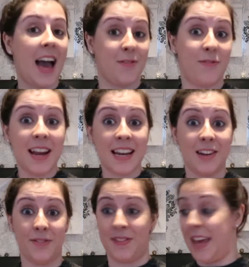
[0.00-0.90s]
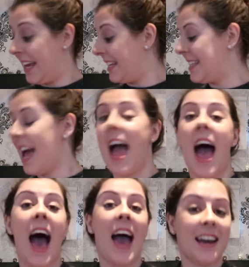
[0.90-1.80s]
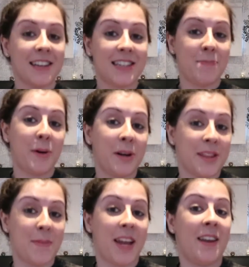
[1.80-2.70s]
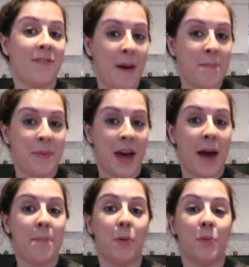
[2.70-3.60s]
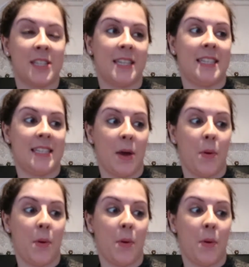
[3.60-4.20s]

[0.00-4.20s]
I really love these. I actually bought them in November but wouldn't